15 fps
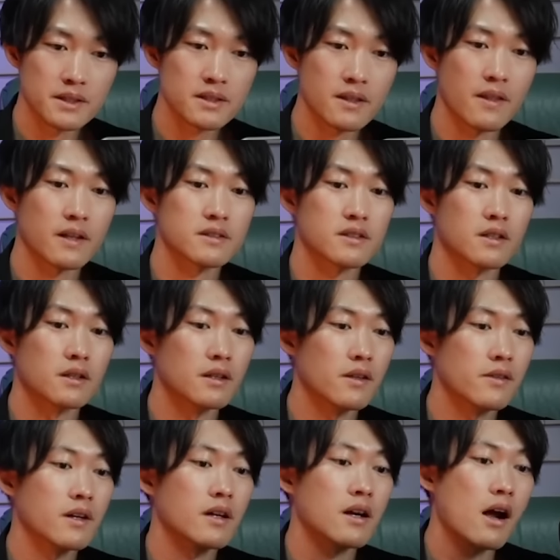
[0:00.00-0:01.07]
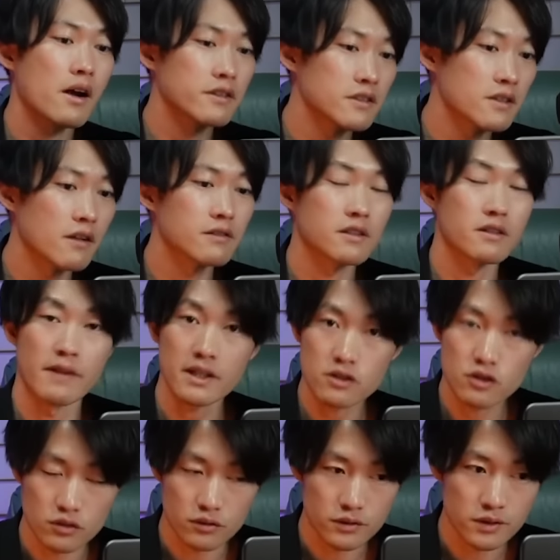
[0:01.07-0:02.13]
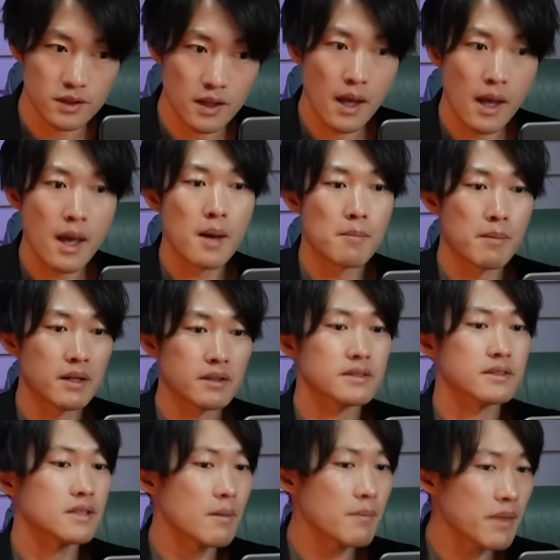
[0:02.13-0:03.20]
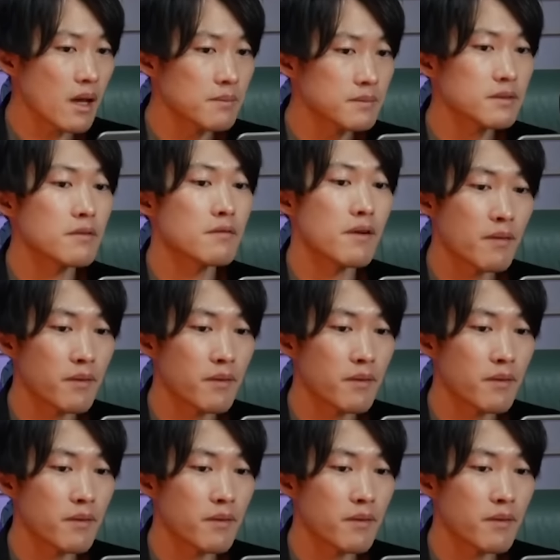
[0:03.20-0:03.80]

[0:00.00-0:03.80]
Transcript: that guard the cardinal directions, but sometimes 5th